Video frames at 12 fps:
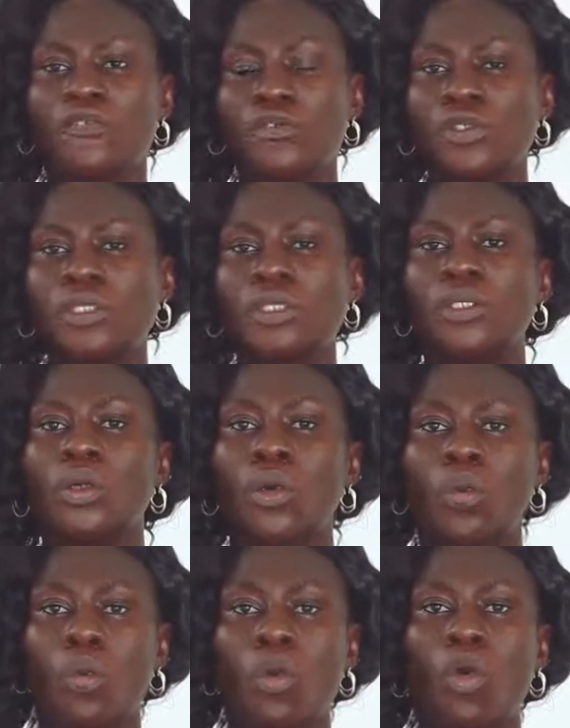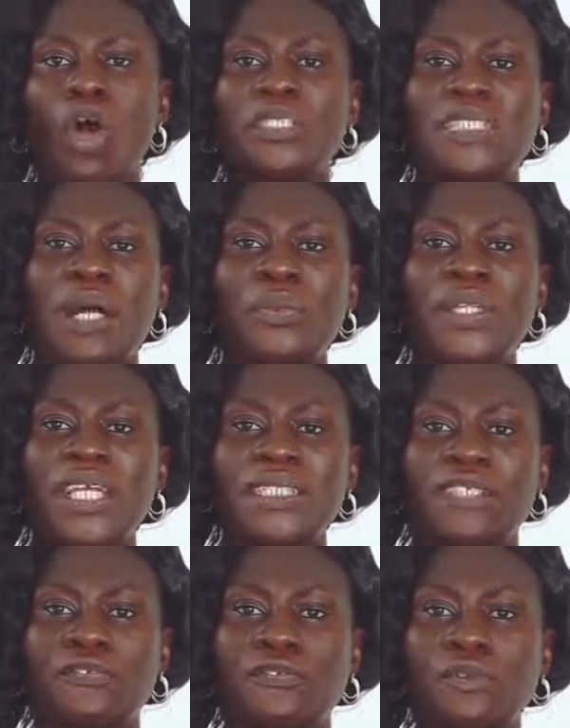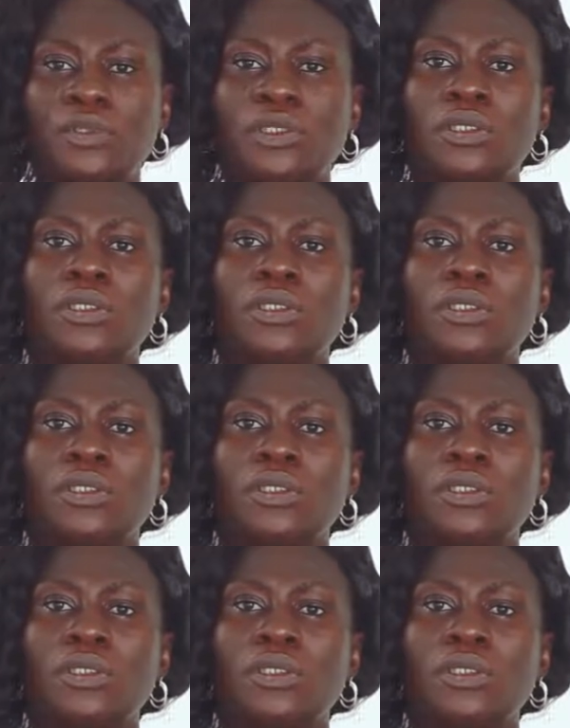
food, will contaminate the food.